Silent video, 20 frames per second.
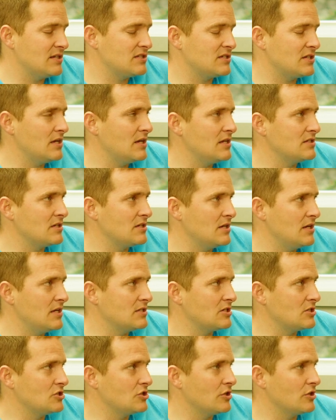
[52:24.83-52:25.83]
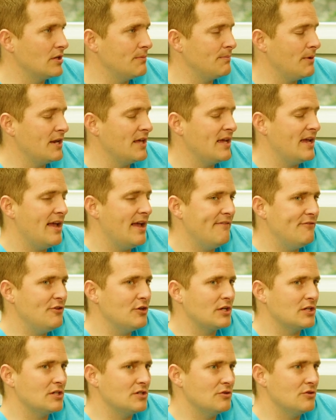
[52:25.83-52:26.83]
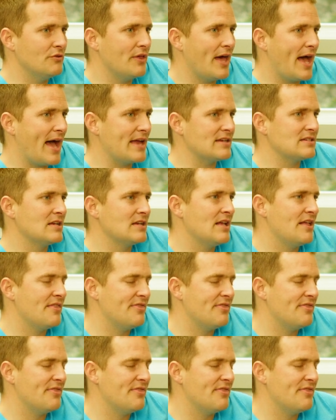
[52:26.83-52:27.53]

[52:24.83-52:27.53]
It's yeah. a, it's a, it's a journey, but if you can do that,